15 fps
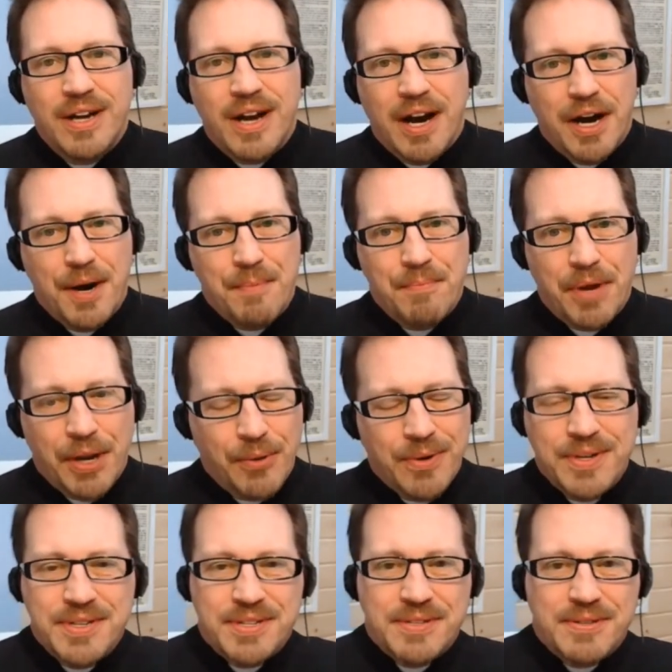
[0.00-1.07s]
but
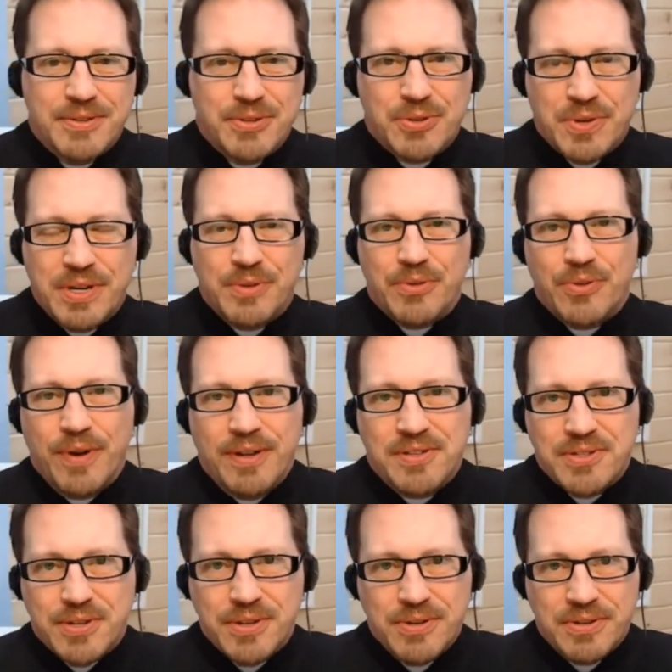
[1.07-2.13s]
always treated with
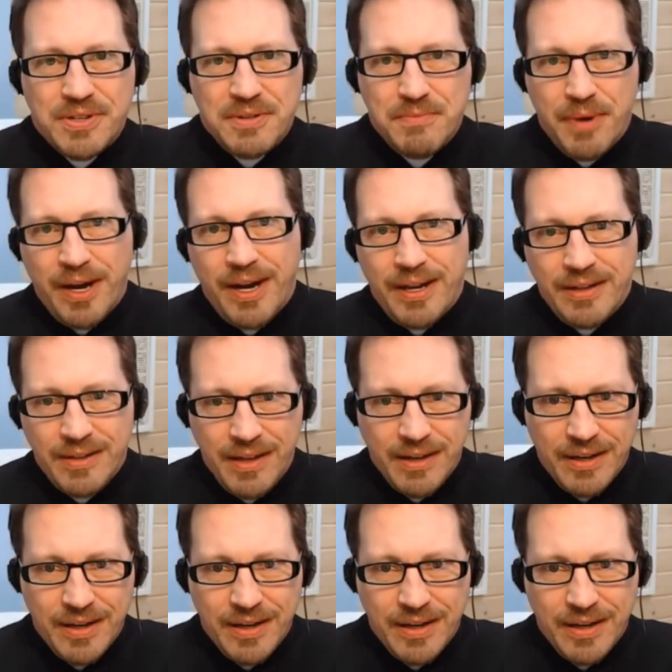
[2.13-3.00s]
great scrutiny by